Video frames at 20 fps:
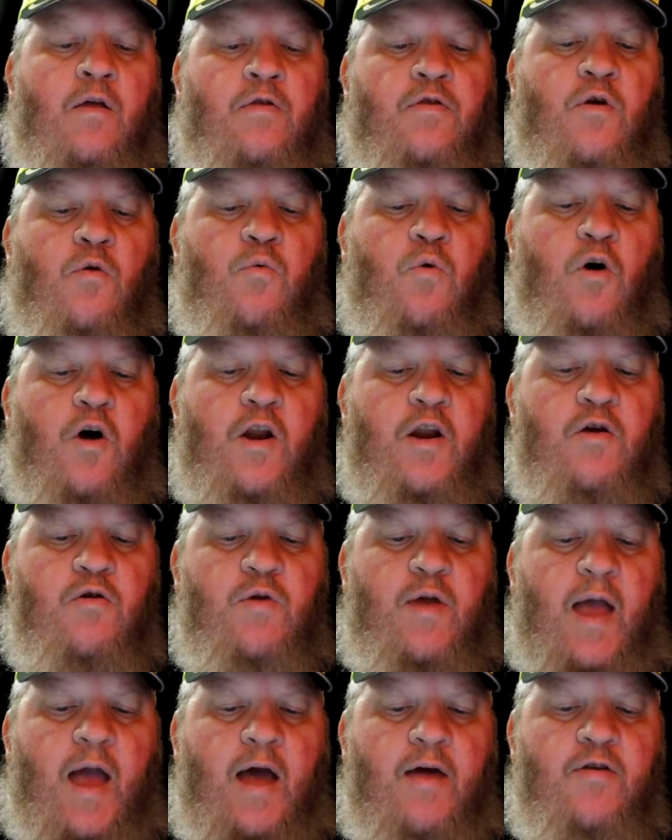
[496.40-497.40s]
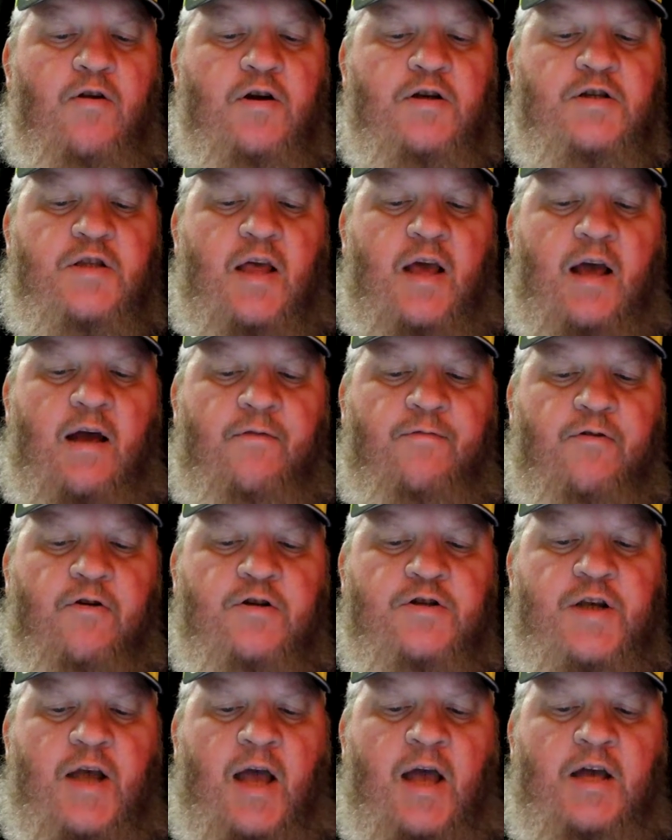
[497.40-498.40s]
The one who gathers the
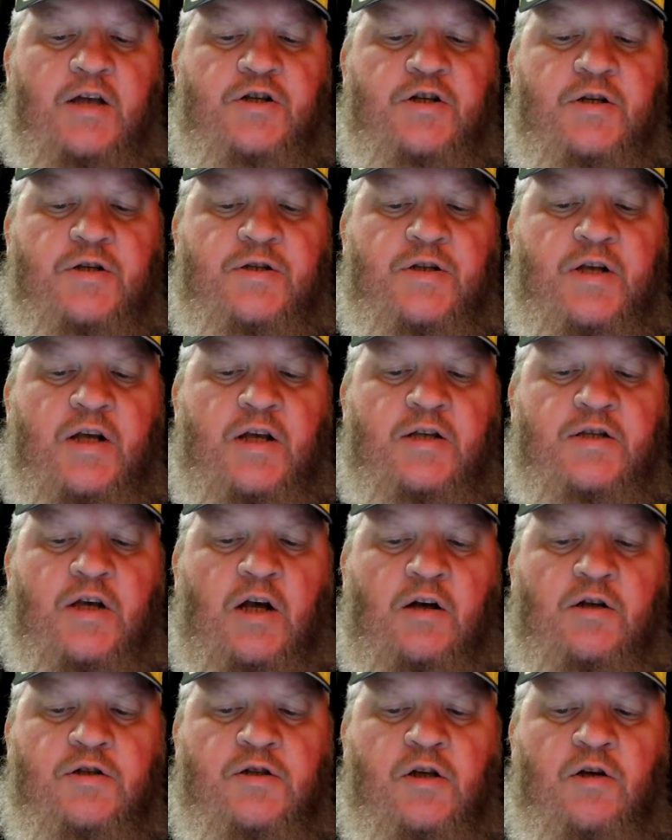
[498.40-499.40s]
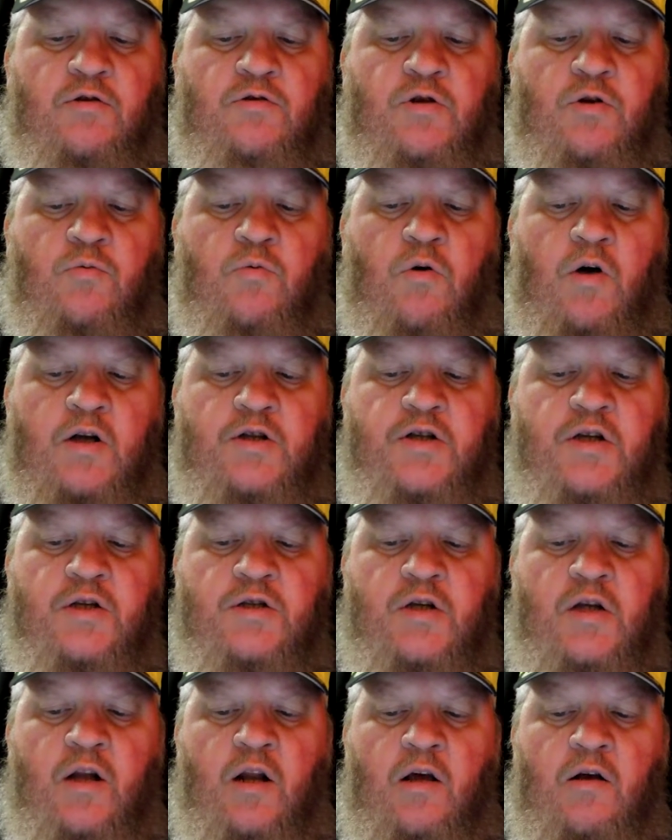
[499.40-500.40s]
heifer's ashes is also to wash
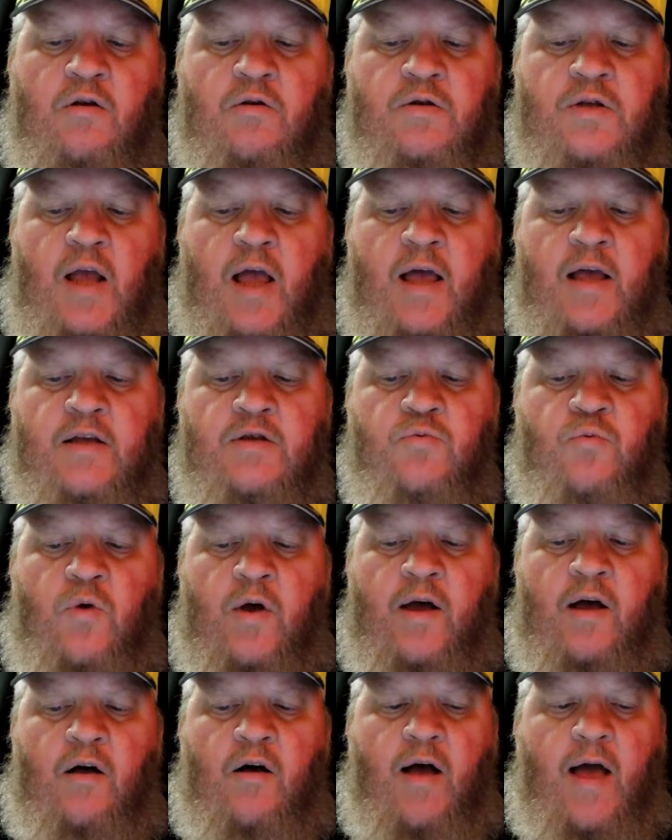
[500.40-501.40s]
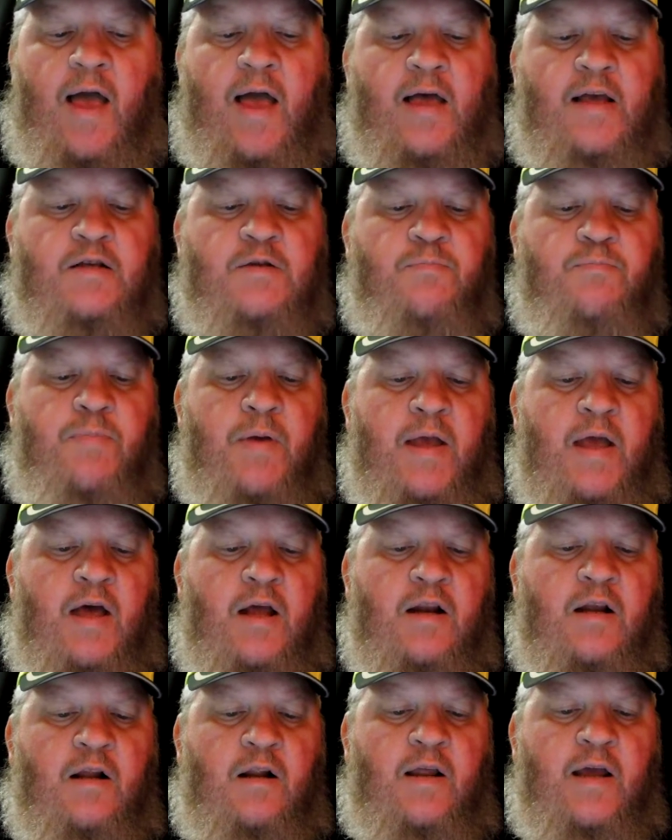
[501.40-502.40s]
his clothes as well as be
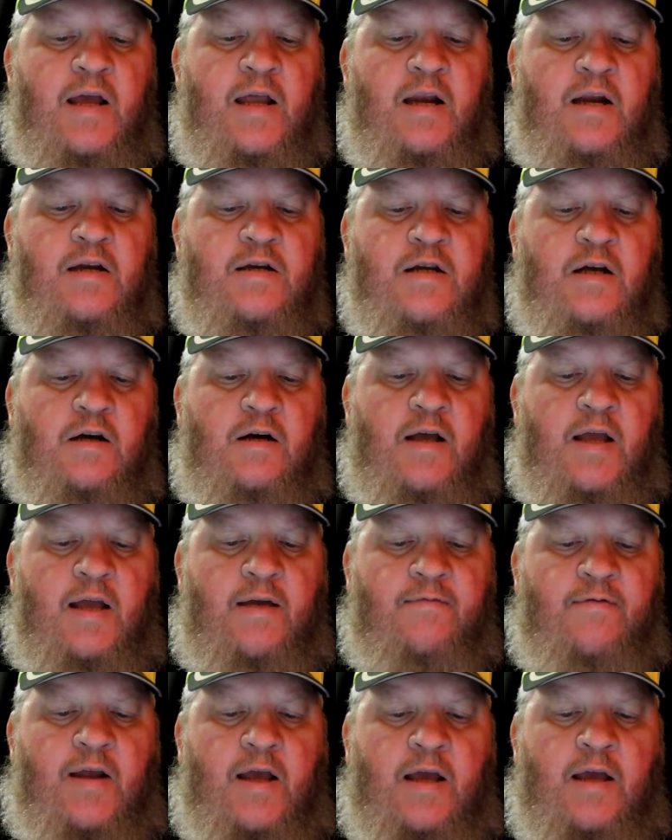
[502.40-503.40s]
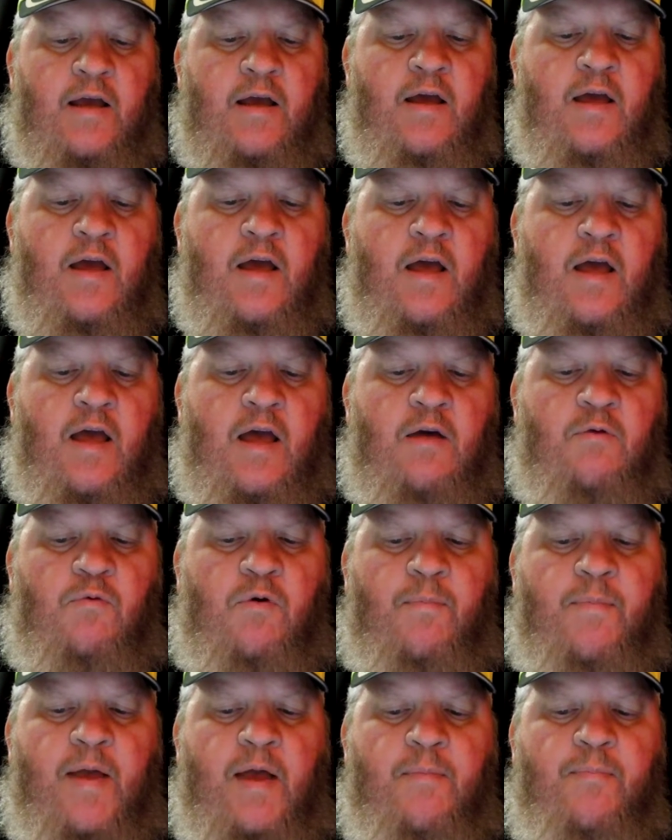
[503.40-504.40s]
unclean until evening. It
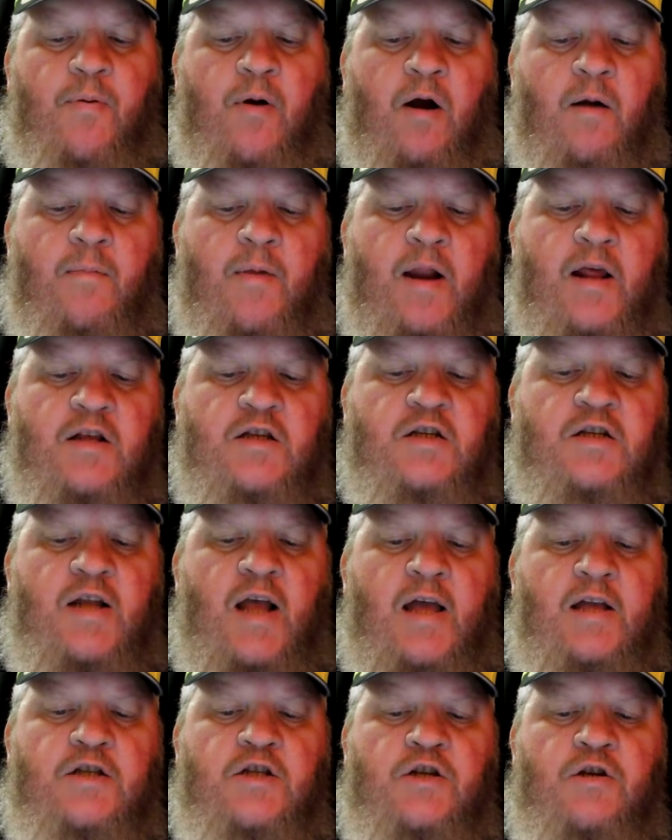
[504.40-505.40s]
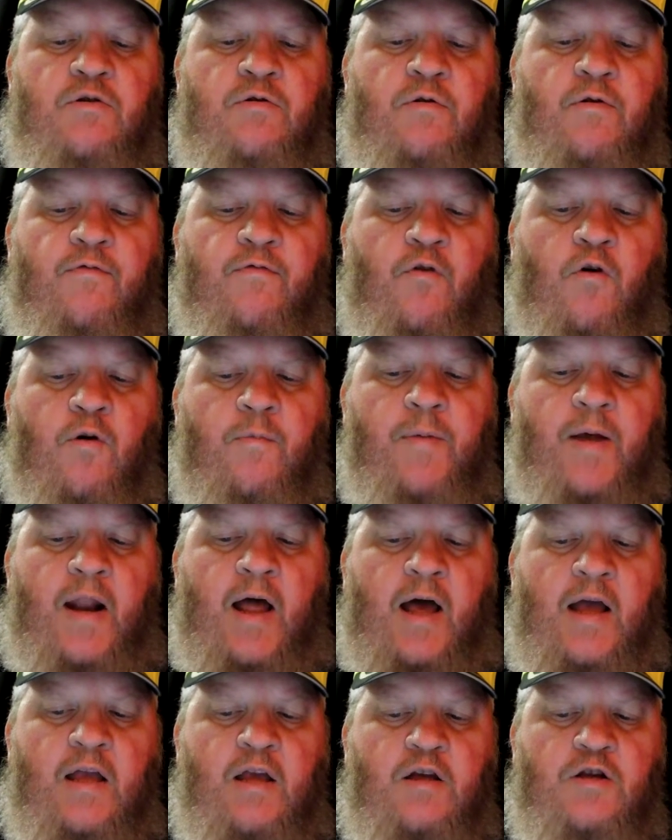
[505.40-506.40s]
will be a permanent statute for
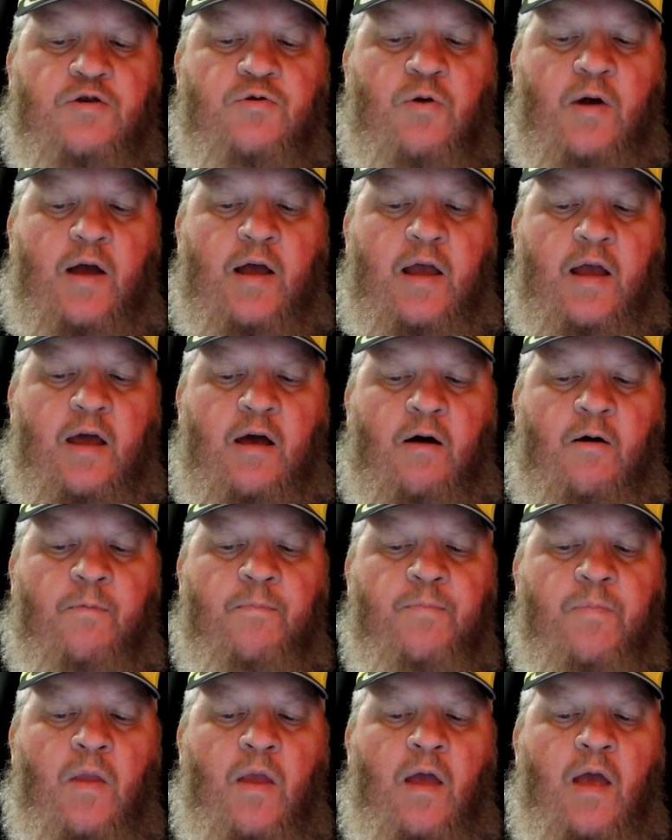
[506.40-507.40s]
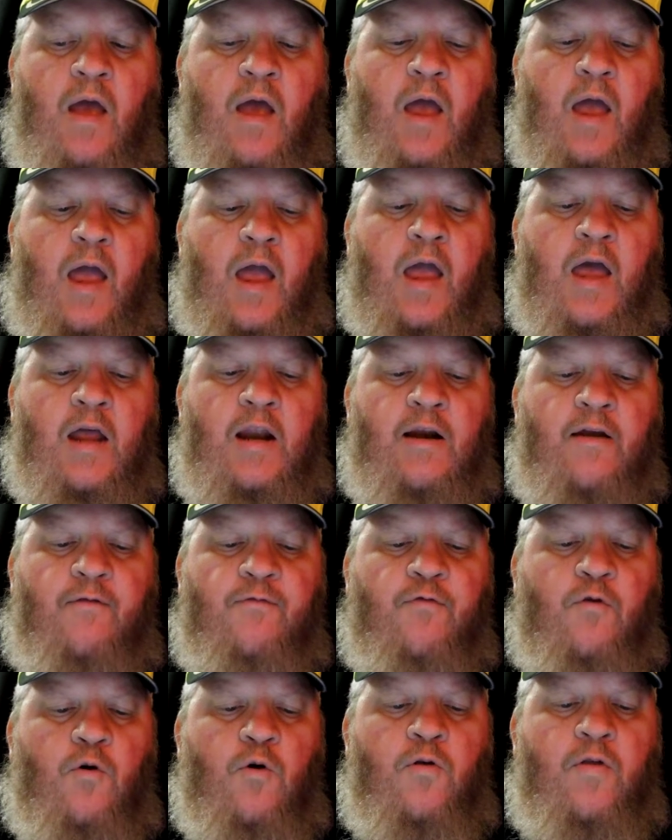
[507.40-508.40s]
Bnei Israel and
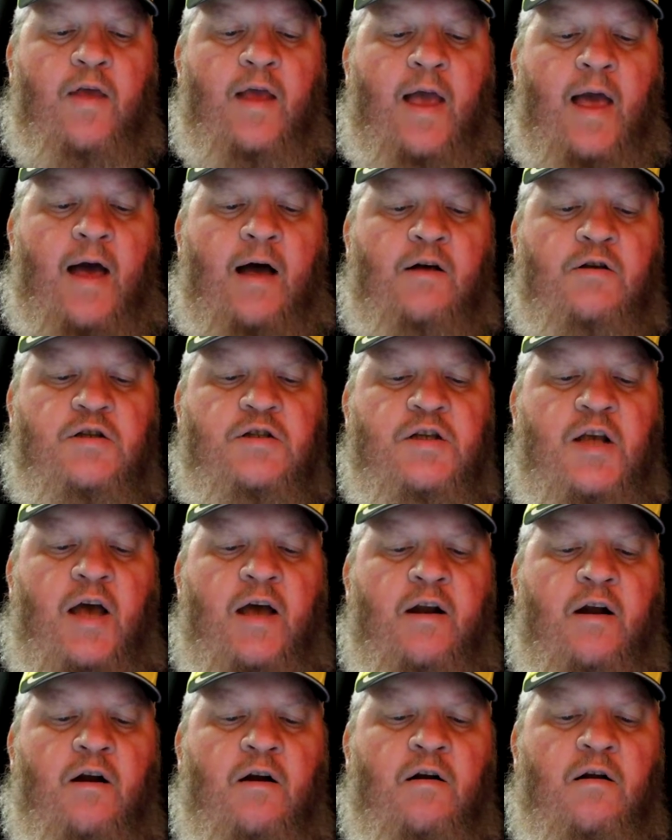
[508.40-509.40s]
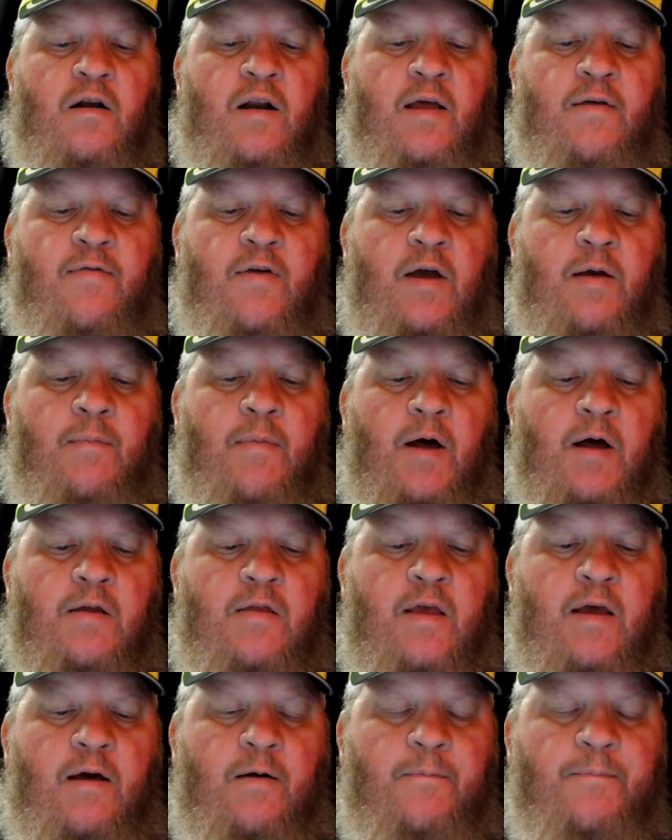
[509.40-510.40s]
for the outsider living among
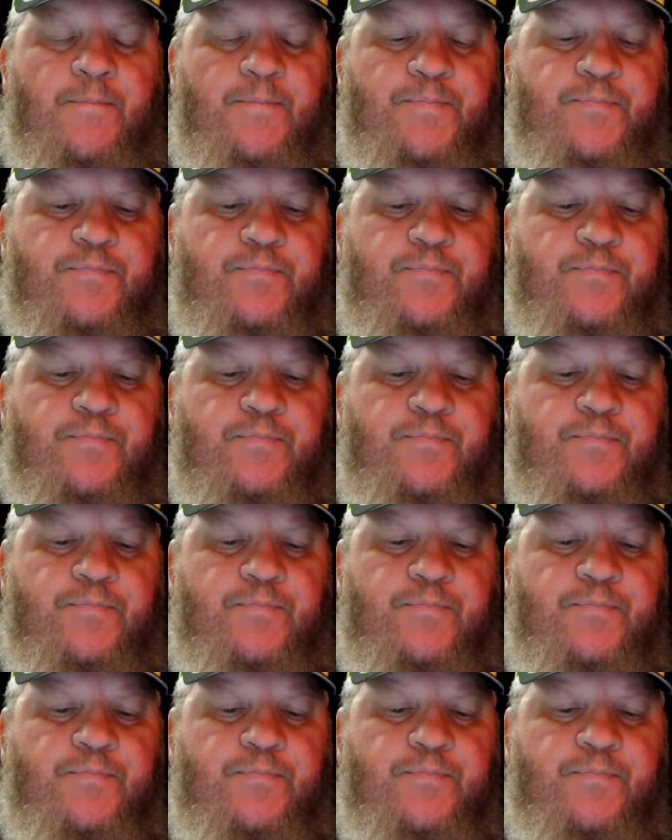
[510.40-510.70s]
them.